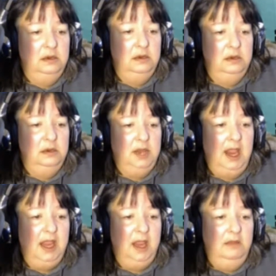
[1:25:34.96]
Like
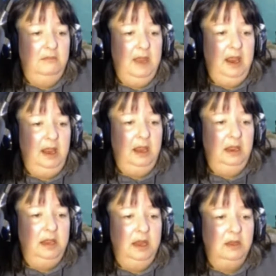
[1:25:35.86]
in my
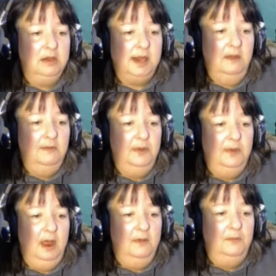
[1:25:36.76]
years
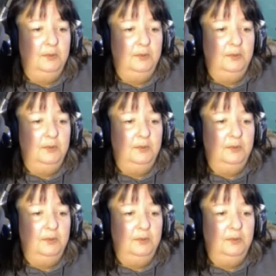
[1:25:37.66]
of